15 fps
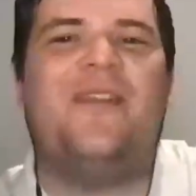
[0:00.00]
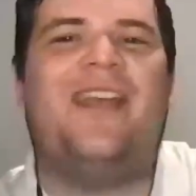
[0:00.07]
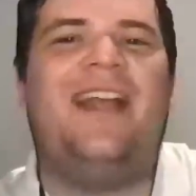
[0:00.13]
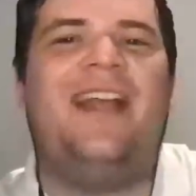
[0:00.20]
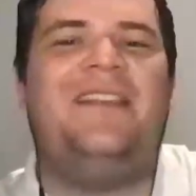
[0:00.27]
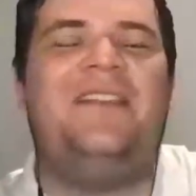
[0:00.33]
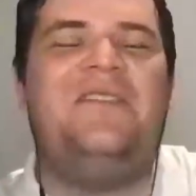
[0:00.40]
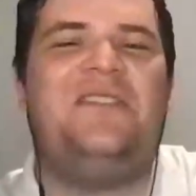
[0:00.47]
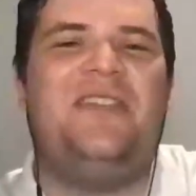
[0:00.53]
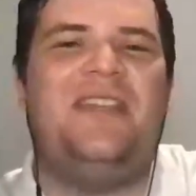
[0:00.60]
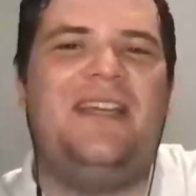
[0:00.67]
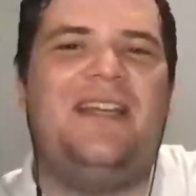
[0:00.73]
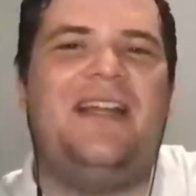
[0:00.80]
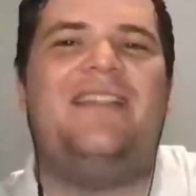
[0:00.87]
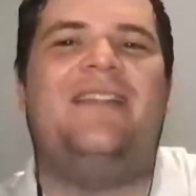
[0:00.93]
get to see
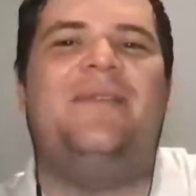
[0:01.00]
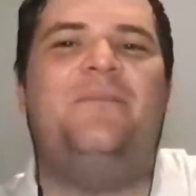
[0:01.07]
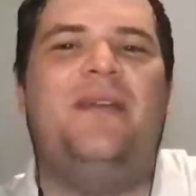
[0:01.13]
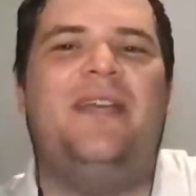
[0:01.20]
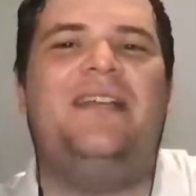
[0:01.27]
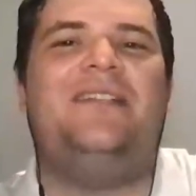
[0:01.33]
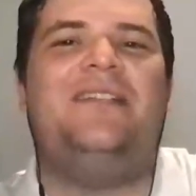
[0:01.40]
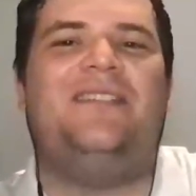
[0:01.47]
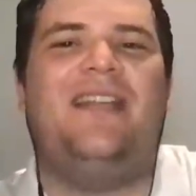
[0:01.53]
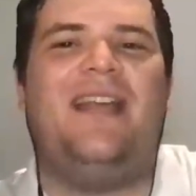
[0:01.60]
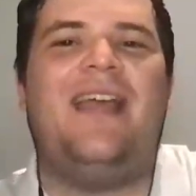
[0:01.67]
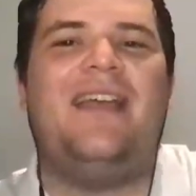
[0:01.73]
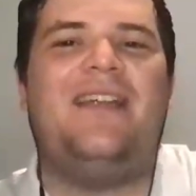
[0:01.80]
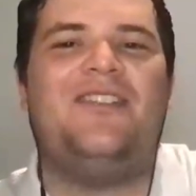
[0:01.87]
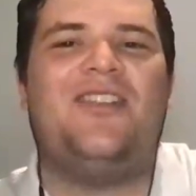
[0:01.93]
it on the biggest
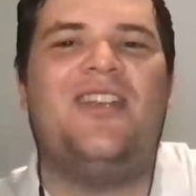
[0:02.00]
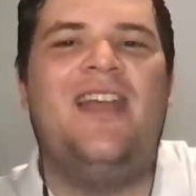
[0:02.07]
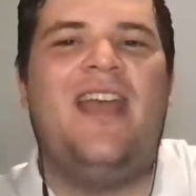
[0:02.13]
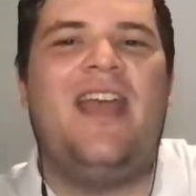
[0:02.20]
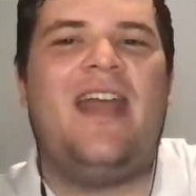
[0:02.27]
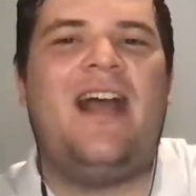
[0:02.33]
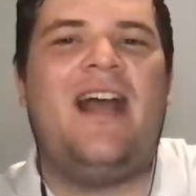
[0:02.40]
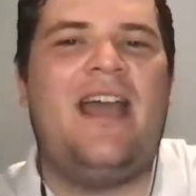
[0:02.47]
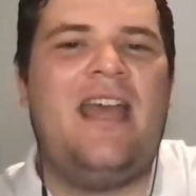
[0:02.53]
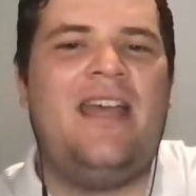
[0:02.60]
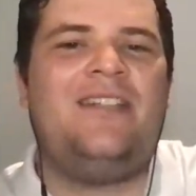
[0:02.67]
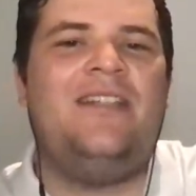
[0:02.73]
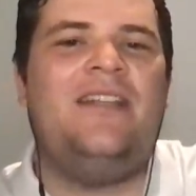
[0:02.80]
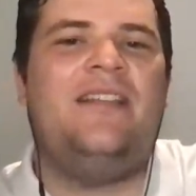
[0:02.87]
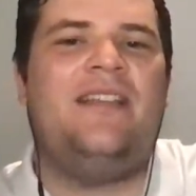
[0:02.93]
stage, and I
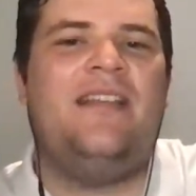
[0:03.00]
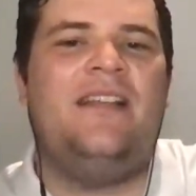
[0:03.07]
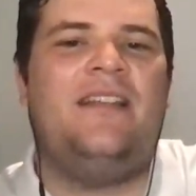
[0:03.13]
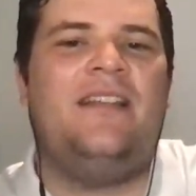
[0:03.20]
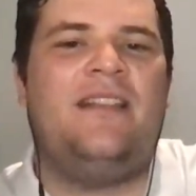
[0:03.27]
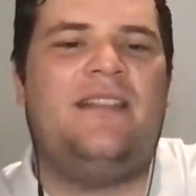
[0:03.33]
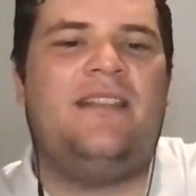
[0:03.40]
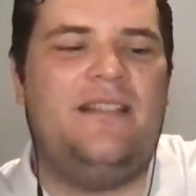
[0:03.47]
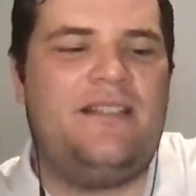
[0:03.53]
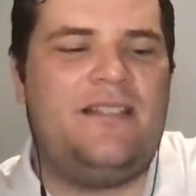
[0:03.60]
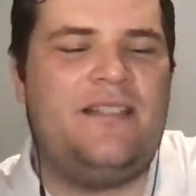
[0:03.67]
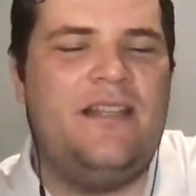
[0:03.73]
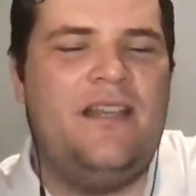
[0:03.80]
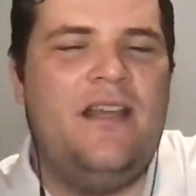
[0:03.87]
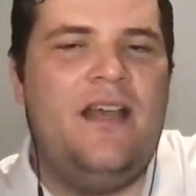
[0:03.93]
actually think that this
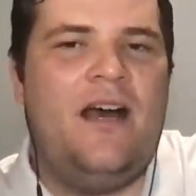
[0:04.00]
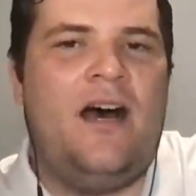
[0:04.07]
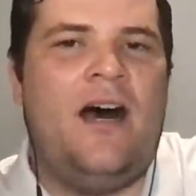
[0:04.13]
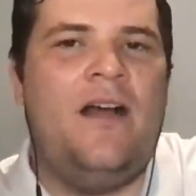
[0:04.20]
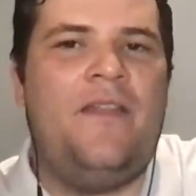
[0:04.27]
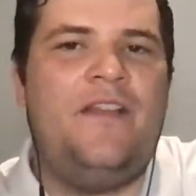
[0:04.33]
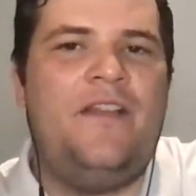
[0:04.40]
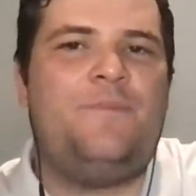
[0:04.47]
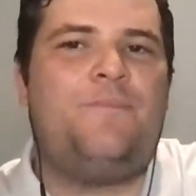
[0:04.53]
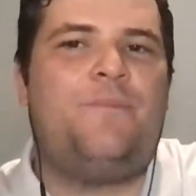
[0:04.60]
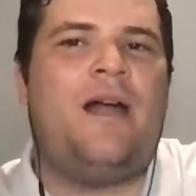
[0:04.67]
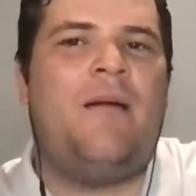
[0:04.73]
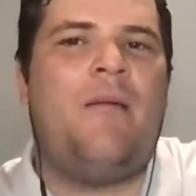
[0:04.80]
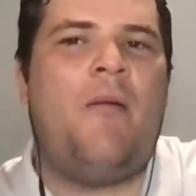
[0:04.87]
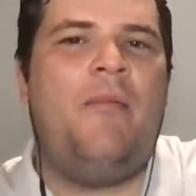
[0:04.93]

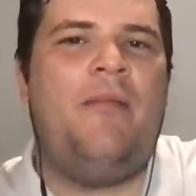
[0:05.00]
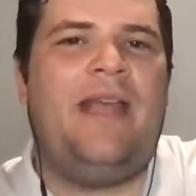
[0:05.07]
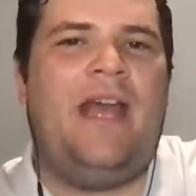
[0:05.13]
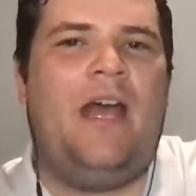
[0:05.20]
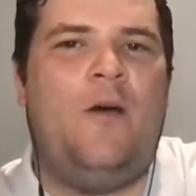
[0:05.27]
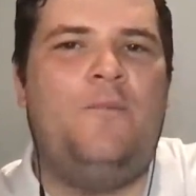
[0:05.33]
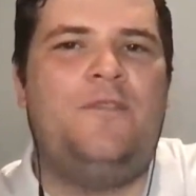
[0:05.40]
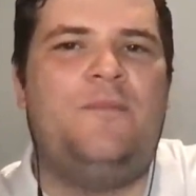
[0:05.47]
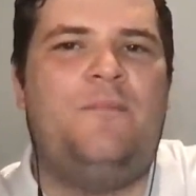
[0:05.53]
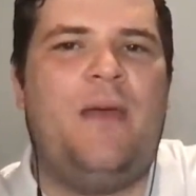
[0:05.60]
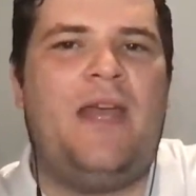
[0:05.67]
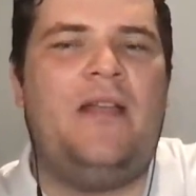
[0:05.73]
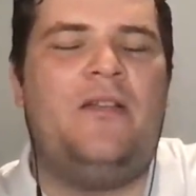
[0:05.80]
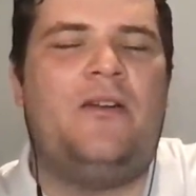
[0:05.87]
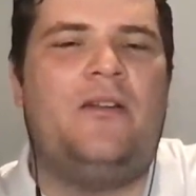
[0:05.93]
probably helps
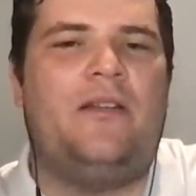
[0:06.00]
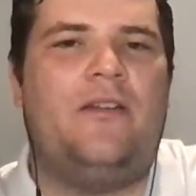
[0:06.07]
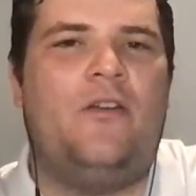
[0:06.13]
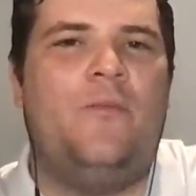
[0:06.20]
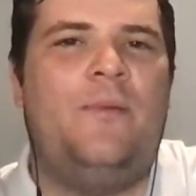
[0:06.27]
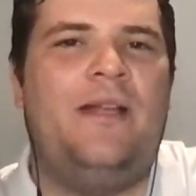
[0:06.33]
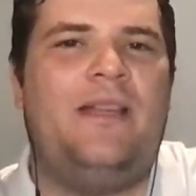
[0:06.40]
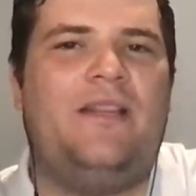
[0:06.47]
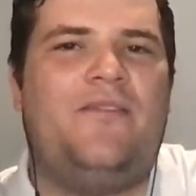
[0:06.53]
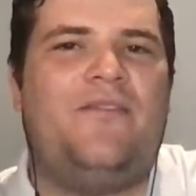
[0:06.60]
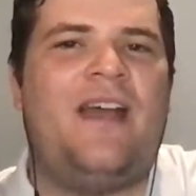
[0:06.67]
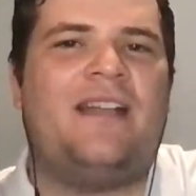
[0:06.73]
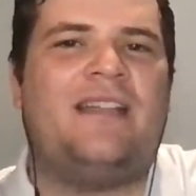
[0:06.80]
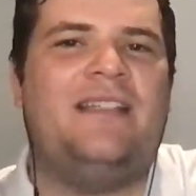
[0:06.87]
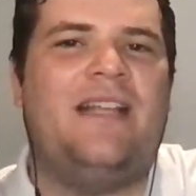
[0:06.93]
Baylor a little bit. The
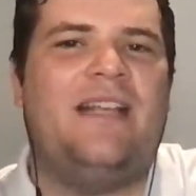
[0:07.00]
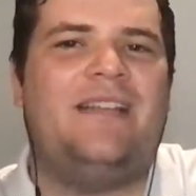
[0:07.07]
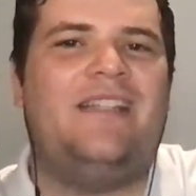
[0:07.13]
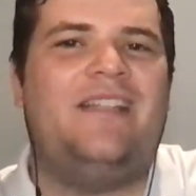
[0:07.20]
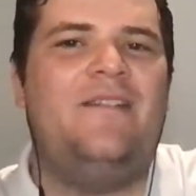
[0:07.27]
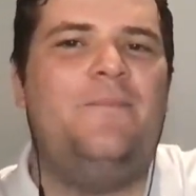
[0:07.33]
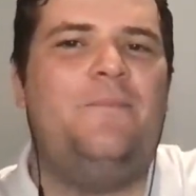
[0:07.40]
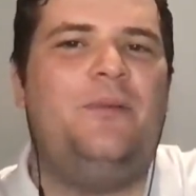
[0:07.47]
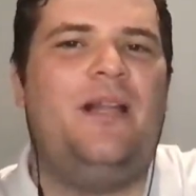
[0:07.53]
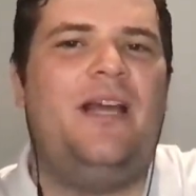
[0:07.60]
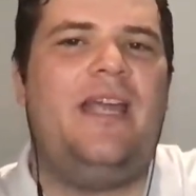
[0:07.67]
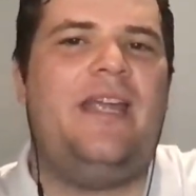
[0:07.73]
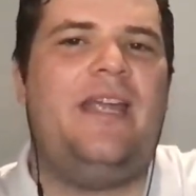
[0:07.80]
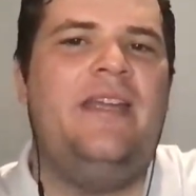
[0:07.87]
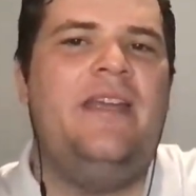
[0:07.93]
fact that they didn't
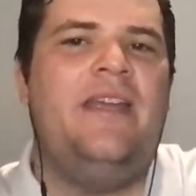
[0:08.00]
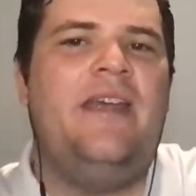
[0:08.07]
play.